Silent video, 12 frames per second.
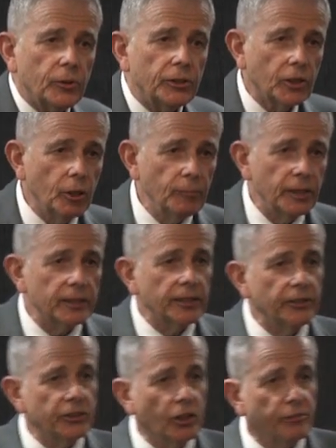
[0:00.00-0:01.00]
Whereas complex
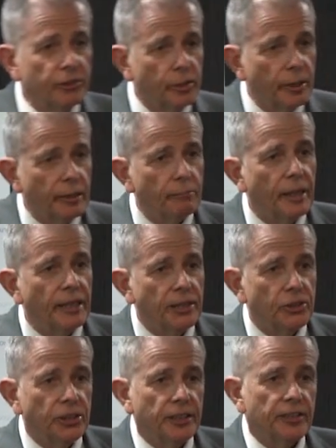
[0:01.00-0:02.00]
care is often about
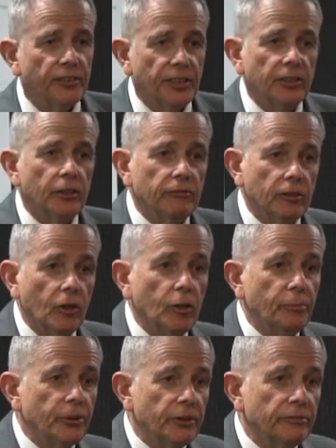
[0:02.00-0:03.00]
managing things over a
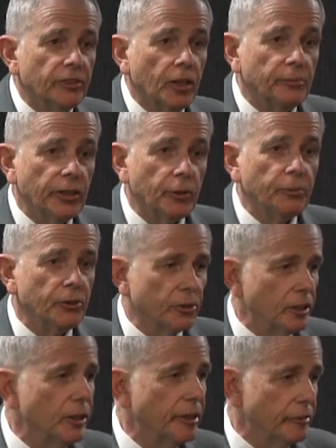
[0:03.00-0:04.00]
long period of time to help you
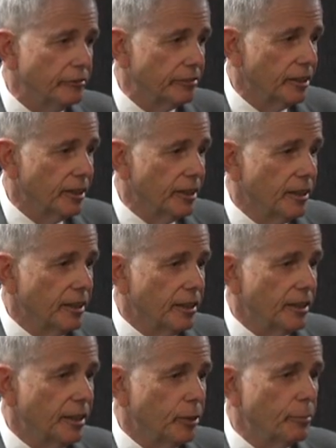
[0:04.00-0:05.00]
to live
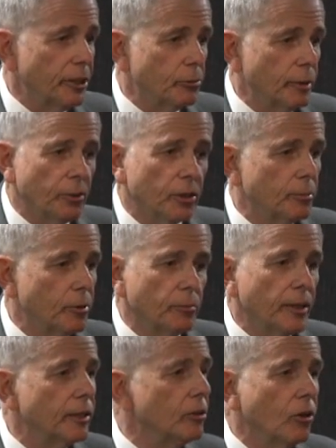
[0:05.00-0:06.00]
in the best way possible,
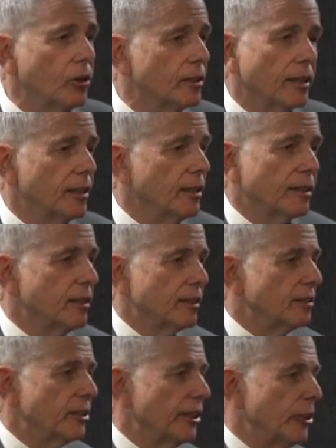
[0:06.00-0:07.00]
but not
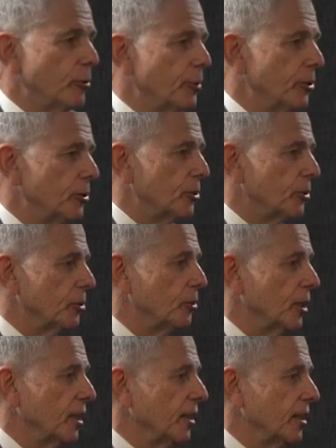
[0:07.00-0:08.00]
to help you
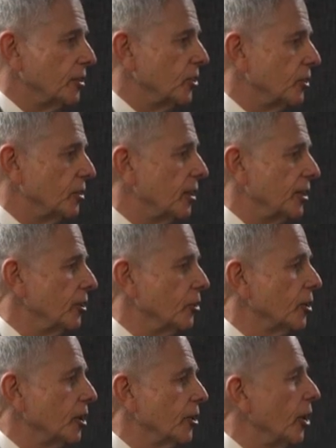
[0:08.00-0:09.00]
that you're
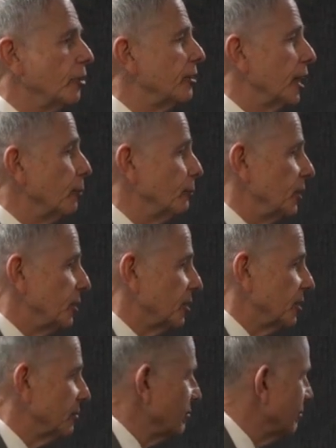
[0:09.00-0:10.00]
not going to overcome
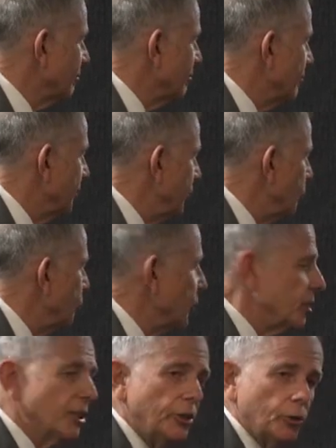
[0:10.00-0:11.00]
this. It will
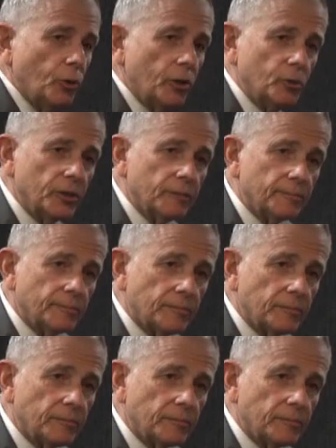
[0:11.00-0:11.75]
continue on.